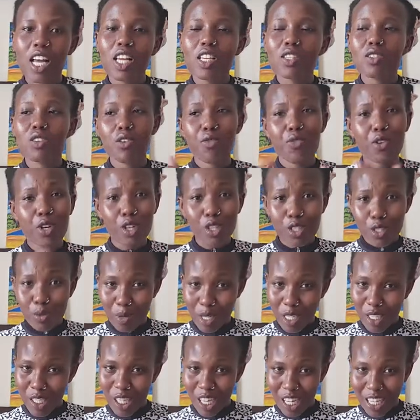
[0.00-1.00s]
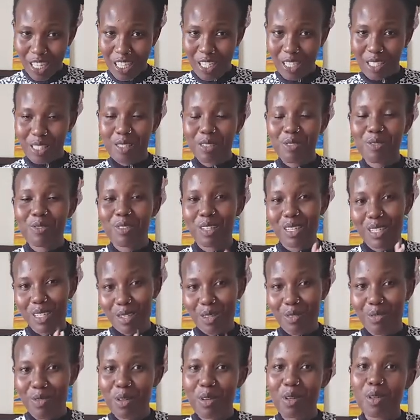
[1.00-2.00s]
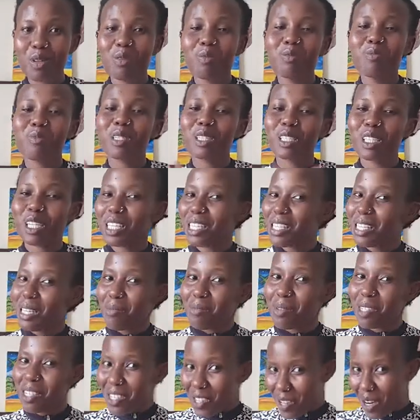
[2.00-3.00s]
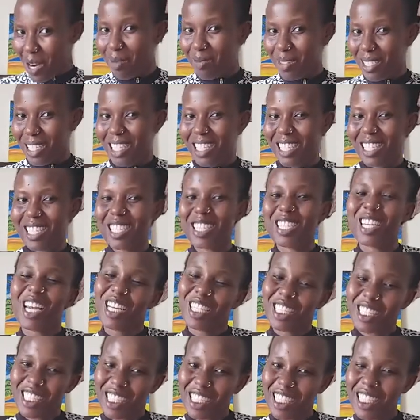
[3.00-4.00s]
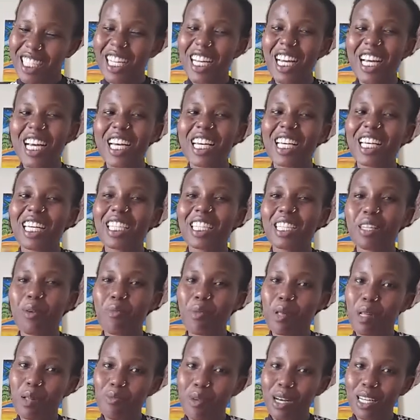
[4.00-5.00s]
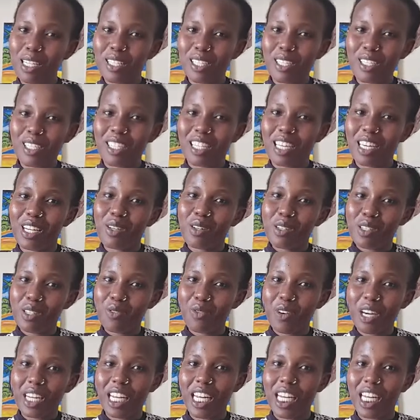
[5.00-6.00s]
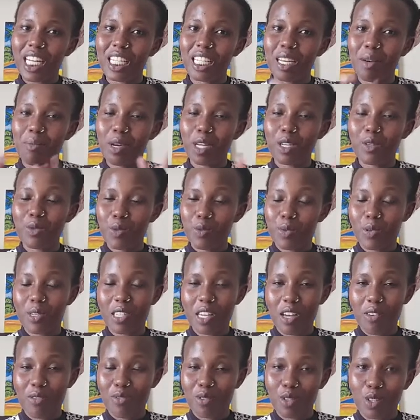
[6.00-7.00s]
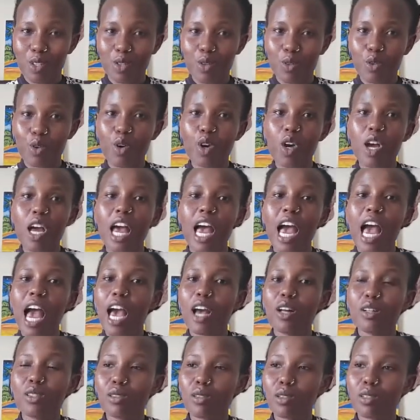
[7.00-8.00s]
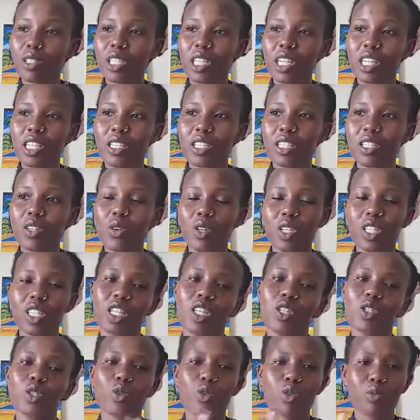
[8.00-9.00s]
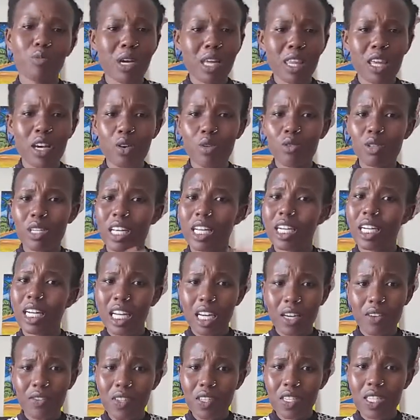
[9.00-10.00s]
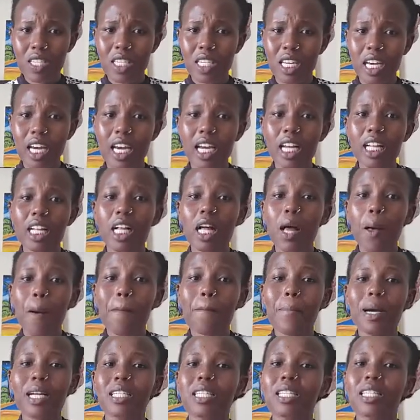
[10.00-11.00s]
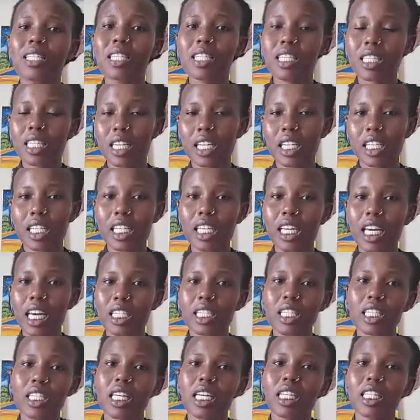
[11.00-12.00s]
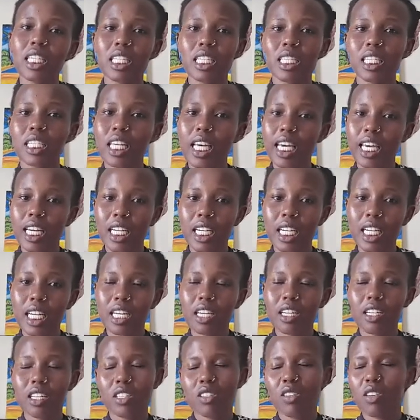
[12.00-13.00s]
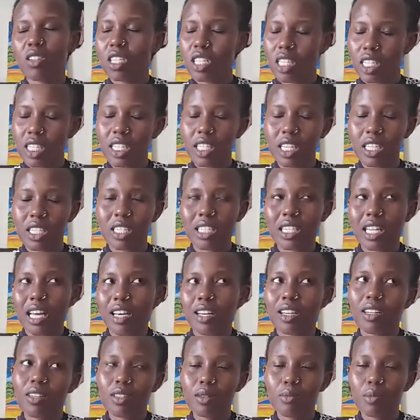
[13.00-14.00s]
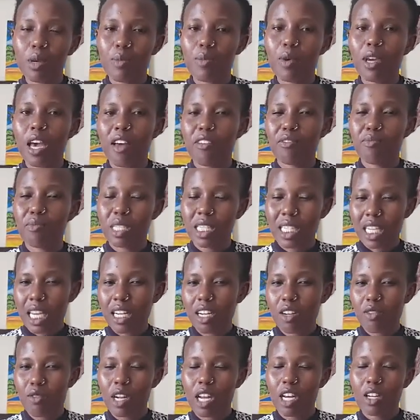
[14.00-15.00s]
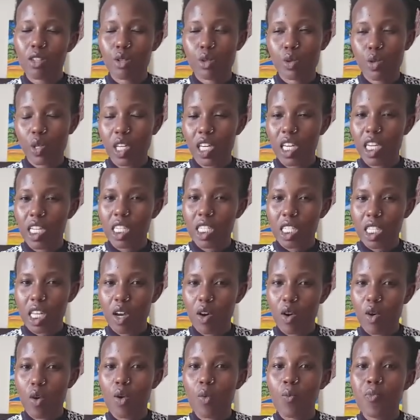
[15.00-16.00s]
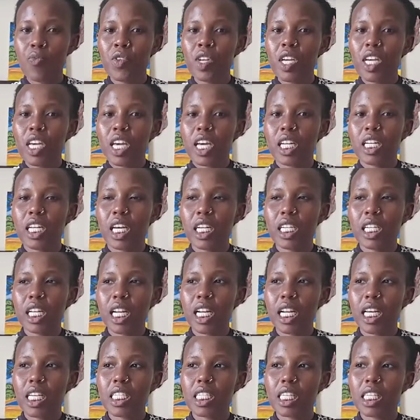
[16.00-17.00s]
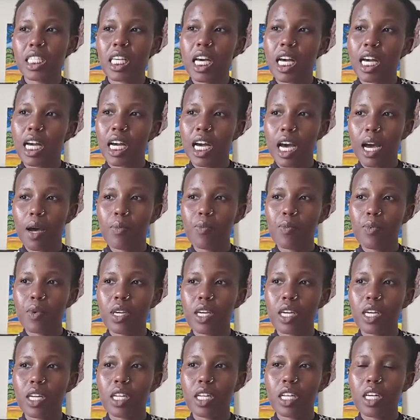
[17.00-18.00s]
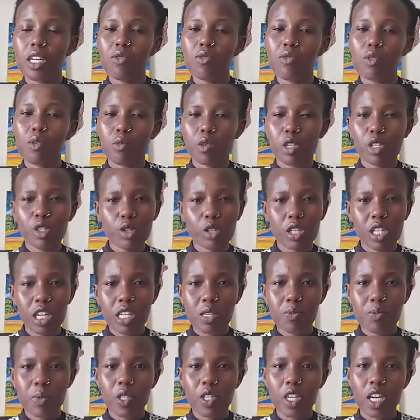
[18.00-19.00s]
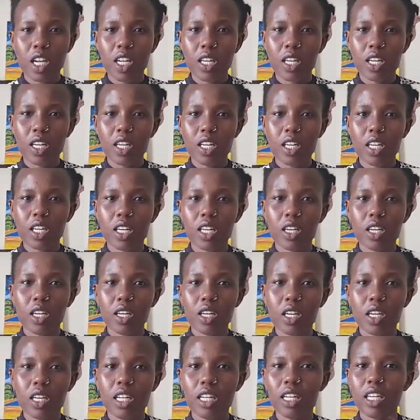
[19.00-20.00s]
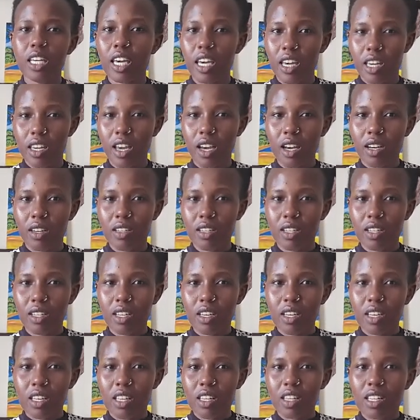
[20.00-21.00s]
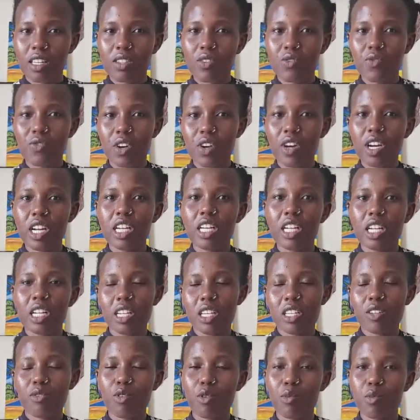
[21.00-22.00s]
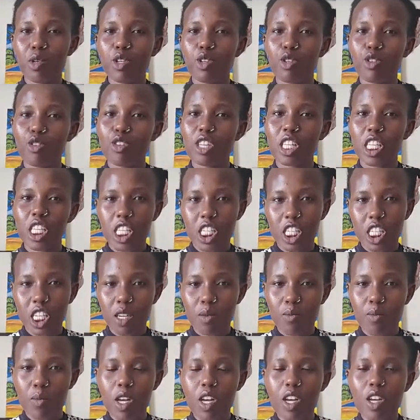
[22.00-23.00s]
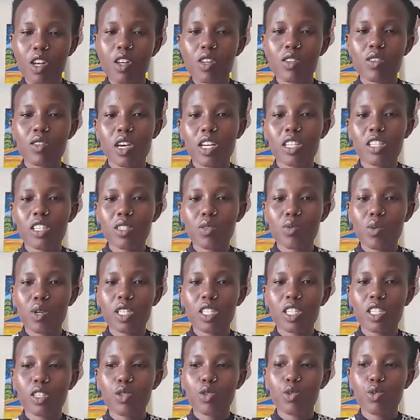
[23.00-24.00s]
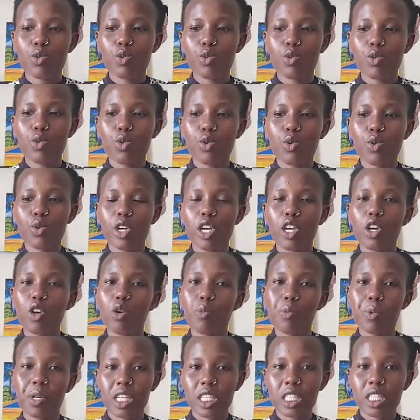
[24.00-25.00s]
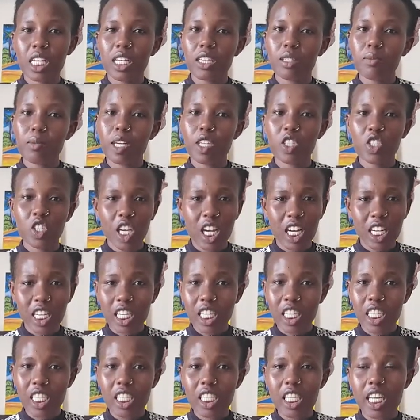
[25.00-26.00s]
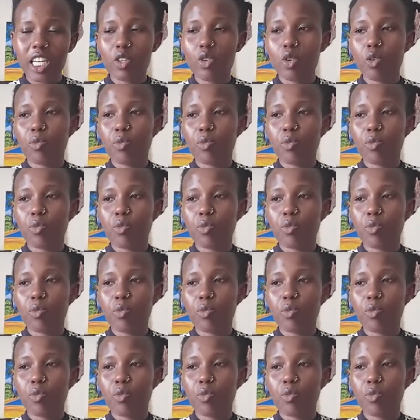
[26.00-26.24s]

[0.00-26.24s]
So if you're new to my channel, first of all, make sure you subscribe to this channel, hit the bell button to get notified anytime I do post a video. I also create content on motherhood and lifestyle, but recently I just started cycling. It's not recent, it's like maybe I've been cycling for like 2 years now, and I realized there's a gap in information, especially in Kenya. There's very little information on this theme, so I just wanted to incorporate that in my channel, and